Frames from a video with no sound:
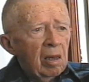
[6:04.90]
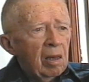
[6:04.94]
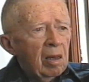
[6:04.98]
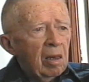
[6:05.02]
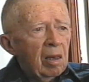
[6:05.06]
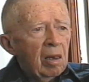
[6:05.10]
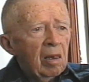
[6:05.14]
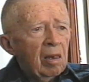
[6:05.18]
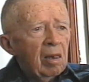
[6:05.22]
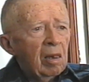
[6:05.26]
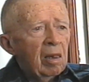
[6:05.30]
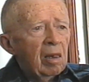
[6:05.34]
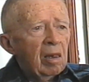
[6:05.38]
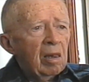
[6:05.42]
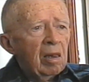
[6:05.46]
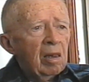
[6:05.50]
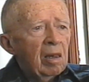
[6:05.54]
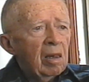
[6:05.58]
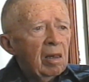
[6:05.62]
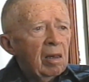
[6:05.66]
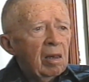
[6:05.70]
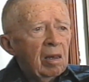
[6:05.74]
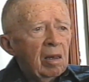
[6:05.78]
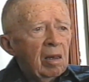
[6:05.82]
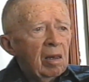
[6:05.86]
What was his
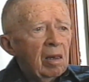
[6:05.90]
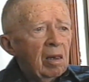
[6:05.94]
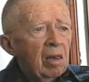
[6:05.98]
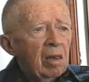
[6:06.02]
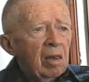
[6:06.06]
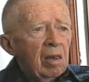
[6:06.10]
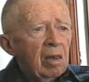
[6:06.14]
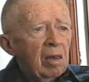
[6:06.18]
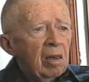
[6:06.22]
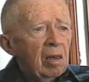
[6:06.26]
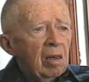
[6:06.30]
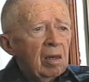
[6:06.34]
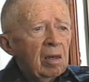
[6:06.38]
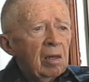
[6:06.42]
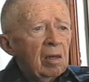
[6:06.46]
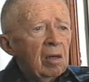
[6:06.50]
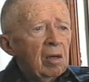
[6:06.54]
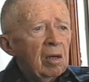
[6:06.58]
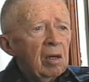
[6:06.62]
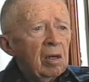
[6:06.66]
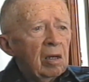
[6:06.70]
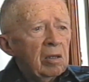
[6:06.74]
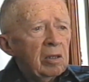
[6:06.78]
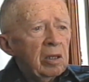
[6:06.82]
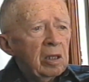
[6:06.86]
name?
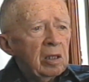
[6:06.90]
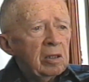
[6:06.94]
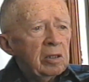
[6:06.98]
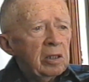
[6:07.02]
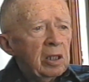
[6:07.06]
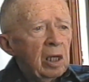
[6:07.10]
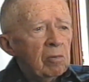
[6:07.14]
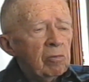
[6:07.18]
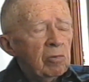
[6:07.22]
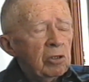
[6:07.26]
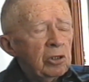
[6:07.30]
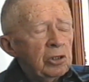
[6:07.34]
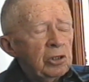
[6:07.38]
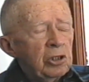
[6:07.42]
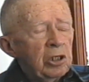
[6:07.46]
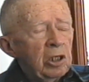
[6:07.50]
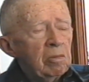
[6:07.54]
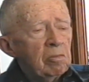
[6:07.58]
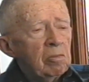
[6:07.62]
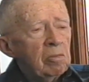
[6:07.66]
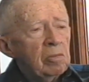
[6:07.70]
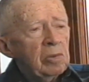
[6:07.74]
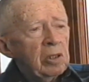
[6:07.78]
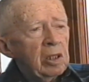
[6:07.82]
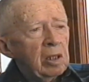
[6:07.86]
Uh, that was
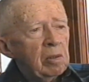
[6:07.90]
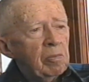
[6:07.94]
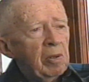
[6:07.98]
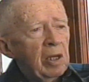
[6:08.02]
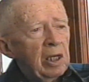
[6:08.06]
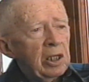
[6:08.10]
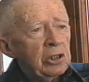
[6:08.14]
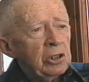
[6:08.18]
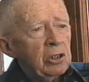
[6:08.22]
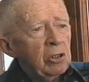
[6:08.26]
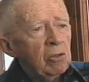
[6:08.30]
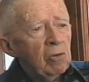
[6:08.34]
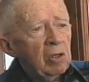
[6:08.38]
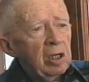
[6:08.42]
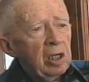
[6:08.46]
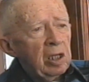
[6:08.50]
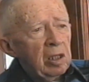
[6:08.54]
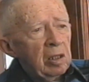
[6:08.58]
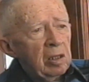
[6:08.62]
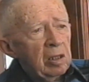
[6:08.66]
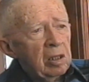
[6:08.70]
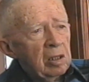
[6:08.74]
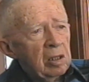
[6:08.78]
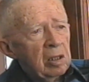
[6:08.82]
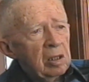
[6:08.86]
Jim. Passed away.
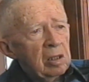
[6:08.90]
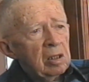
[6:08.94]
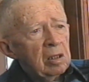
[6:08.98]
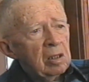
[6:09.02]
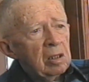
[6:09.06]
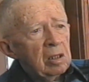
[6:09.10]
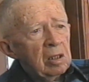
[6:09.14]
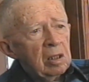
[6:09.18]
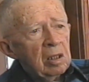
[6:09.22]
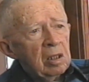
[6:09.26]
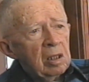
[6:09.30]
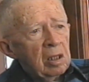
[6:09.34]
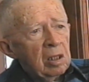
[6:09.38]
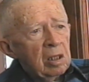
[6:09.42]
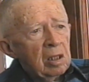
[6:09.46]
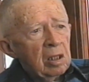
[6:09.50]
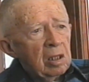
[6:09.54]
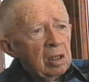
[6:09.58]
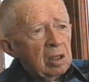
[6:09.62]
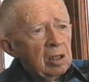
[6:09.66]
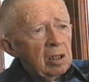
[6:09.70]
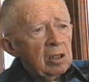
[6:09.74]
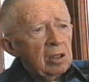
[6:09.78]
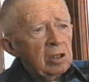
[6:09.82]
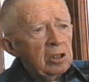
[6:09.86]

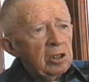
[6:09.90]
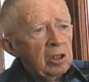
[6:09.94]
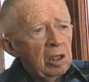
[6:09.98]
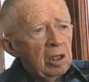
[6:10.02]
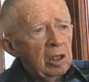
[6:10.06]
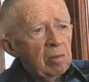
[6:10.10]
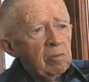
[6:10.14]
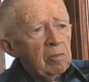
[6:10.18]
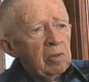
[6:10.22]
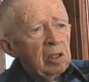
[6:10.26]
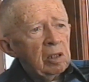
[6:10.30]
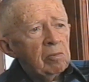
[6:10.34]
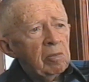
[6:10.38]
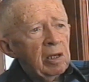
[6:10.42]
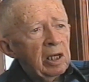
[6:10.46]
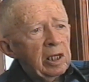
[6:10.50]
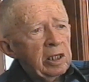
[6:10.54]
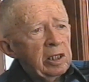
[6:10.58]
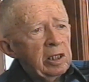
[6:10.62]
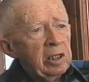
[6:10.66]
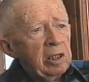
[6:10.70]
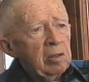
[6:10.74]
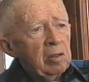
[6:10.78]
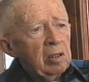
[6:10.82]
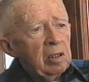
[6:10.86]
Jim and
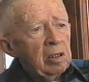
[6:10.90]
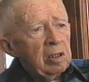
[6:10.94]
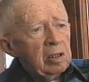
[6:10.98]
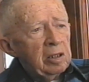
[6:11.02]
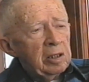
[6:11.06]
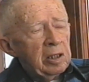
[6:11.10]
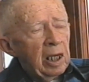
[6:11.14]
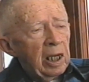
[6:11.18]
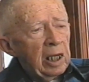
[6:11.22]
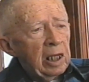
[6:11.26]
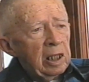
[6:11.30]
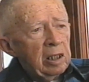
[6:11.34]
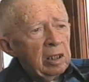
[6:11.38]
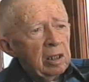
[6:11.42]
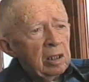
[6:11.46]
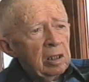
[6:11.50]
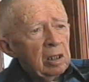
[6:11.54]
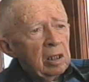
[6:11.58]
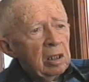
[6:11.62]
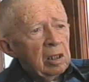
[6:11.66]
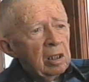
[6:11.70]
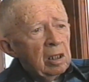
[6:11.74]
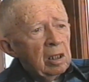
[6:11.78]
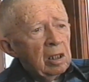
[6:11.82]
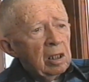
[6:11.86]
Becky died.
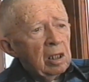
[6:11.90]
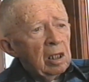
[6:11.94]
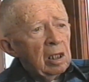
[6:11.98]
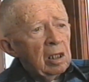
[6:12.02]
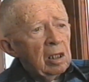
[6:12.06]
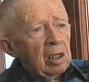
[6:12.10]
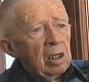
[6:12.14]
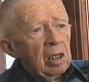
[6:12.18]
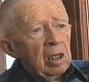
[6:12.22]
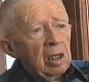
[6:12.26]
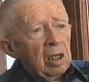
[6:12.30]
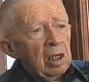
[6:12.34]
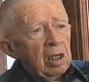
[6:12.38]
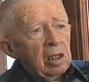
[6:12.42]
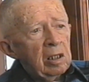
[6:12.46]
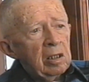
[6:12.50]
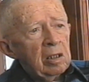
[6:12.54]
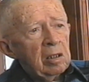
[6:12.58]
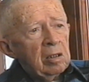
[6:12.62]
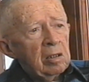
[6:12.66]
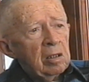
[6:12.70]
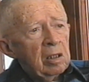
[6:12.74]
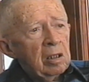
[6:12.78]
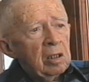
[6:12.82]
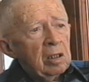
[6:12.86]
And
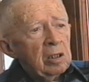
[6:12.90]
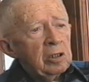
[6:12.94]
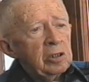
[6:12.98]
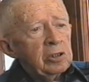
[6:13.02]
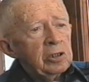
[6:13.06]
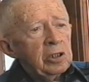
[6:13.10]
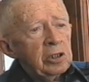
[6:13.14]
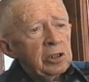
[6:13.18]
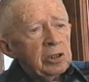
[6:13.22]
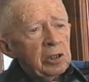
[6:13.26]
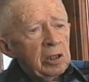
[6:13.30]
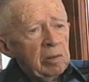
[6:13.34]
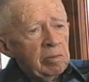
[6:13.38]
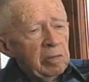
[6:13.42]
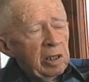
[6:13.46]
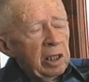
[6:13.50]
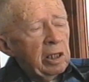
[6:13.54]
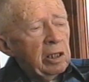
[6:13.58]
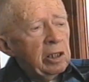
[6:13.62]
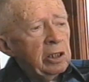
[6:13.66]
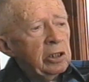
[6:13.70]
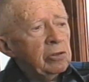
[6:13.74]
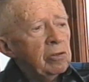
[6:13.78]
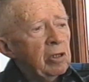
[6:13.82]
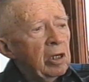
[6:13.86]
Sister
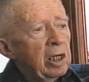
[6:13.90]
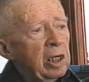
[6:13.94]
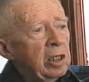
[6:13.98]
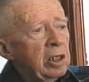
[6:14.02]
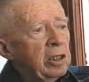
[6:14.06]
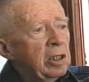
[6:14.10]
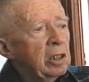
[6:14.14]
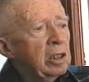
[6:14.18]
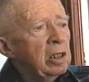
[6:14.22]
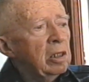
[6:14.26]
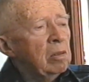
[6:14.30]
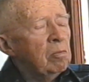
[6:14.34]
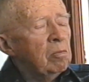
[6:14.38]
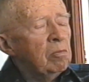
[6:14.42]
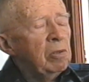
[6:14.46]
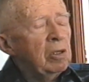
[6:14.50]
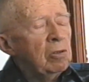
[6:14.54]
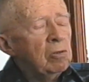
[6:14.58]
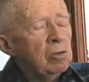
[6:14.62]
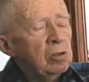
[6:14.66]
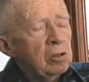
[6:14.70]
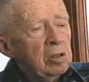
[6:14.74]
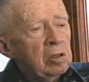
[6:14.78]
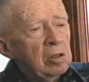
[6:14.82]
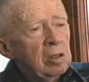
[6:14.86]
Mary's right here in
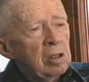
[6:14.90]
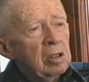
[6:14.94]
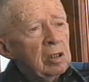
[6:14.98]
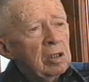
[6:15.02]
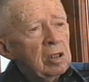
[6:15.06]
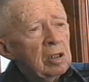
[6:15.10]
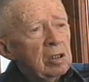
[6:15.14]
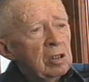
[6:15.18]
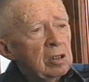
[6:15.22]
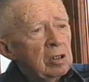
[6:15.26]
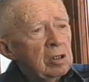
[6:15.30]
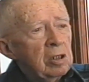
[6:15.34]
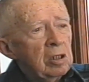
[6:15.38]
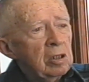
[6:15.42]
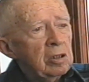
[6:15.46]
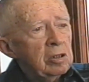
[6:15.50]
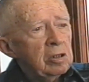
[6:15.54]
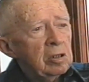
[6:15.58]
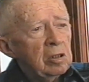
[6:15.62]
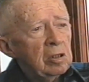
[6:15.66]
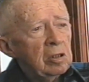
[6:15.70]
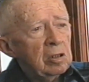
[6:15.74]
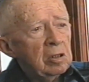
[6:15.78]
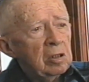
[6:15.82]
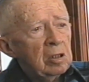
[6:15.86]
Butte. She's
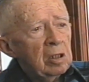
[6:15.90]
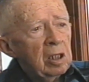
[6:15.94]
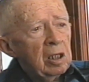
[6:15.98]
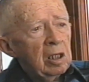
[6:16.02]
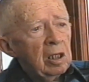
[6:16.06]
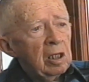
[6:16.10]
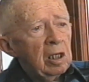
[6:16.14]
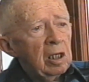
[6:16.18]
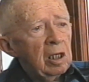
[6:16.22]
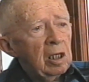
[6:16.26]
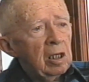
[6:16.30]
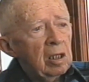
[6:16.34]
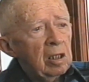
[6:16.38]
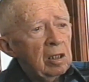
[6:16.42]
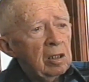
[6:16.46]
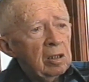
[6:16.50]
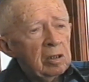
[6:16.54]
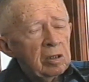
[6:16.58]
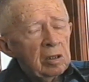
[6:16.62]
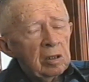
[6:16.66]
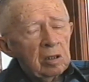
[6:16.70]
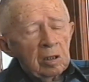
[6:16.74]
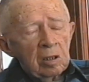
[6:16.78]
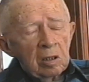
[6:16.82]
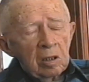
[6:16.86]
a, uh,
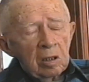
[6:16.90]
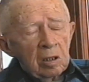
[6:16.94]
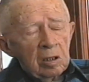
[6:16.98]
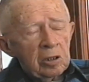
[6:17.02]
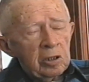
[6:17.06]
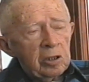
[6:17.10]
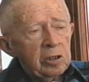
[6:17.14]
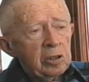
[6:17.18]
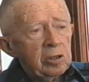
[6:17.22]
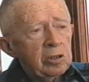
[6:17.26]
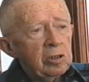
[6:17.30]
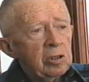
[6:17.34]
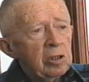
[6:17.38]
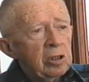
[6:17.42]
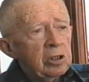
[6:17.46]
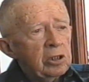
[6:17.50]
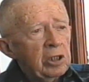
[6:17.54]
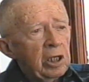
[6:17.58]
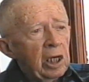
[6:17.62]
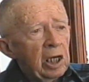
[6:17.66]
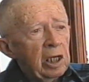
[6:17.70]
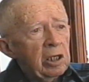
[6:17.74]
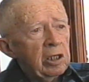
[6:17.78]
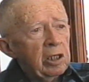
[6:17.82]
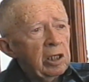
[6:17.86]
Sister
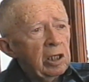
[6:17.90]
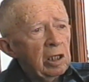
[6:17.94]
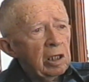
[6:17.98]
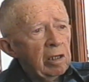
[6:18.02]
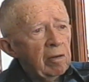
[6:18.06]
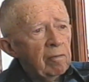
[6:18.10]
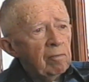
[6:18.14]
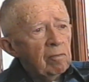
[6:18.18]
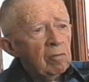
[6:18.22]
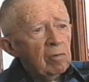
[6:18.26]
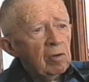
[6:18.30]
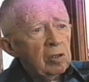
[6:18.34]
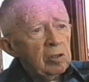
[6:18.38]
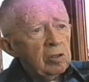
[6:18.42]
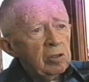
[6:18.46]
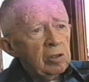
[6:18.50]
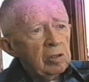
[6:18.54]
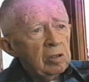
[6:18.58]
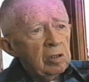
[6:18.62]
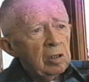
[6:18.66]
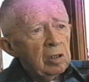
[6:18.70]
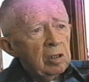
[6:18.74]
Charity Leavenworth.